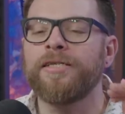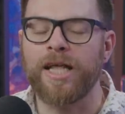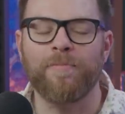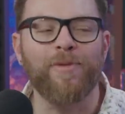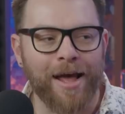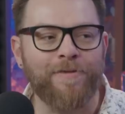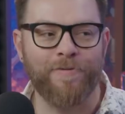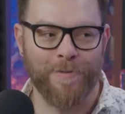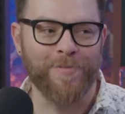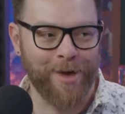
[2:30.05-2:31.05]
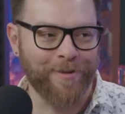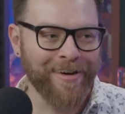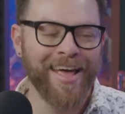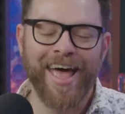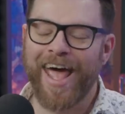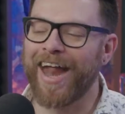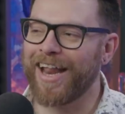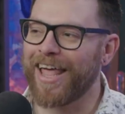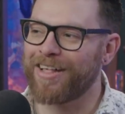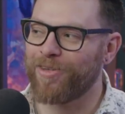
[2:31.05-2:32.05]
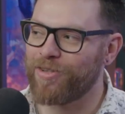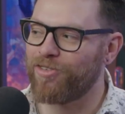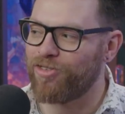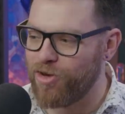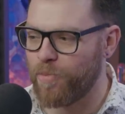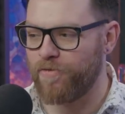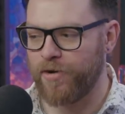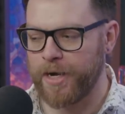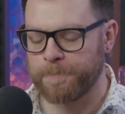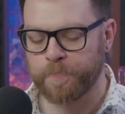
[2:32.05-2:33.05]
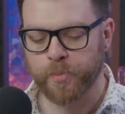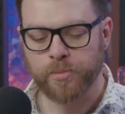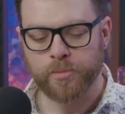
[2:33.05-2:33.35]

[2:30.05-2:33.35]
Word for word: need a break from you and like so it's super fun